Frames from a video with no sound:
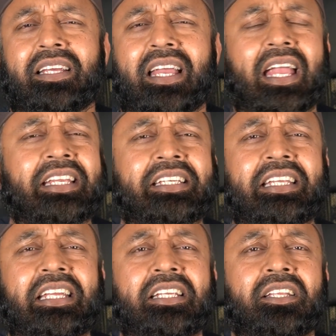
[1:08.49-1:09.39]
Any
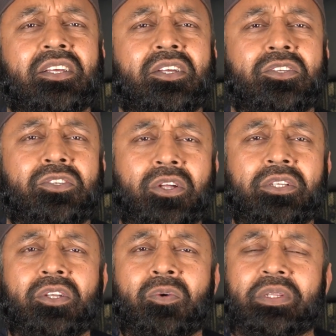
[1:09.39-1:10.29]
deed
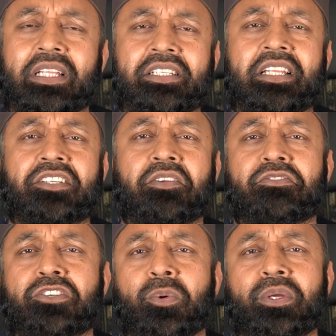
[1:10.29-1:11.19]
done with the intention of
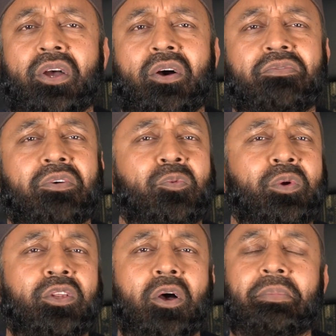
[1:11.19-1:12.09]
showing off will
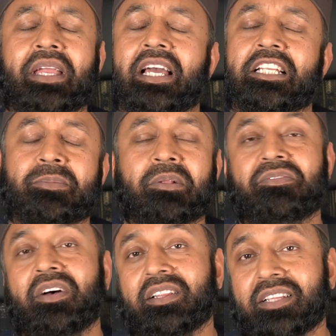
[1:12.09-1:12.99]
not be eligible
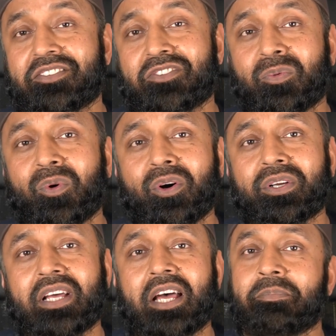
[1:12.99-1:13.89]
for Allah's
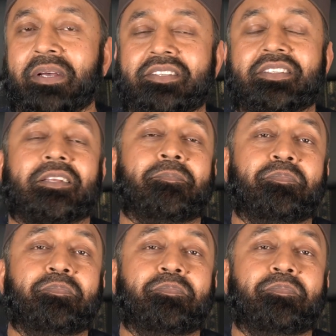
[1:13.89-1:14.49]
reward and mercy.